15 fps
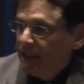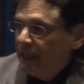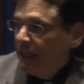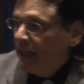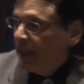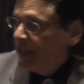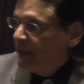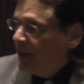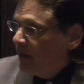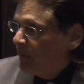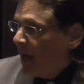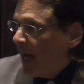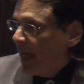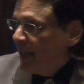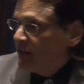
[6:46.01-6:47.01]
And
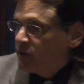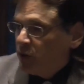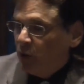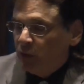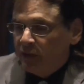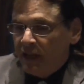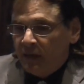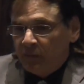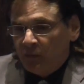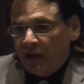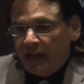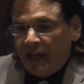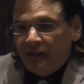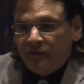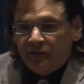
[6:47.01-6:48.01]
I had told them
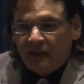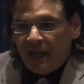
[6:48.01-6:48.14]
right after